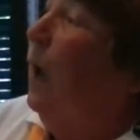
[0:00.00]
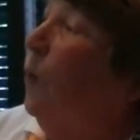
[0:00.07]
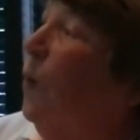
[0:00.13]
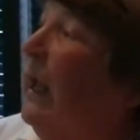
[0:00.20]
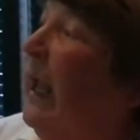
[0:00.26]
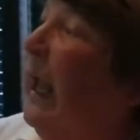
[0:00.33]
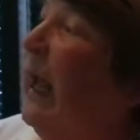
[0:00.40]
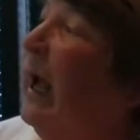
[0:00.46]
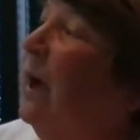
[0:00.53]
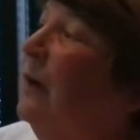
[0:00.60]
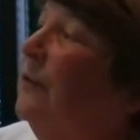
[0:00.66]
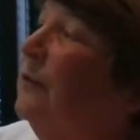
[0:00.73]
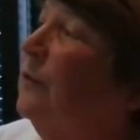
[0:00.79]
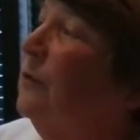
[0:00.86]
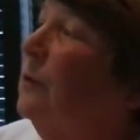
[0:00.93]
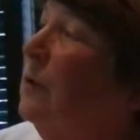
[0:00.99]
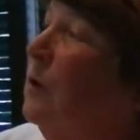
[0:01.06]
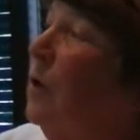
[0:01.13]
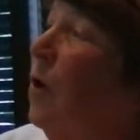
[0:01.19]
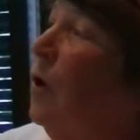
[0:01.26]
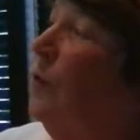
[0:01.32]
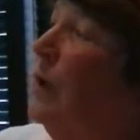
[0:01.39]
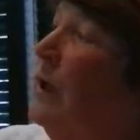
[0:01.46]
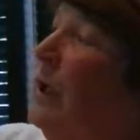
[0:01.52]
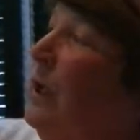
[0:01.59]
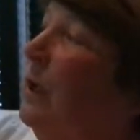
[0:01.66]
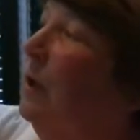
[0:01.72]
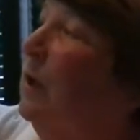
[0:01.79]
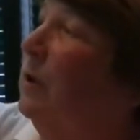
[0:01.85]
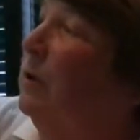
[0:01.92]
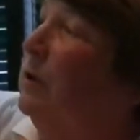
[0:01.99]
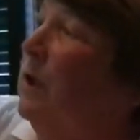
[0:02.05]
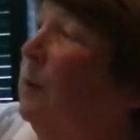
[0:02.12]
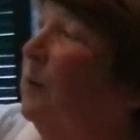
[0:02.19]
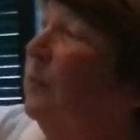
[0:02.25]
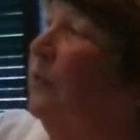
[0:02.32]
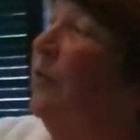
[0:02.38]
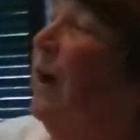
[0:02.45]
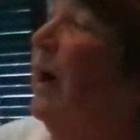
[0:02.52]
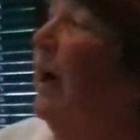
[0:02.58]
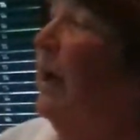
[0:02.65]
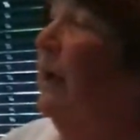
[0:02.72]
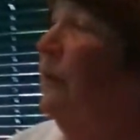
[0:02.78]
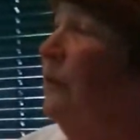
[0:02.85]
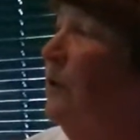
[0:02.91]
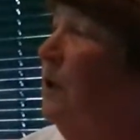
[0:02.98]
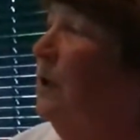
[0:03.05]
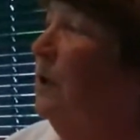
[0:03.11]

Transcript: We have over here under number five,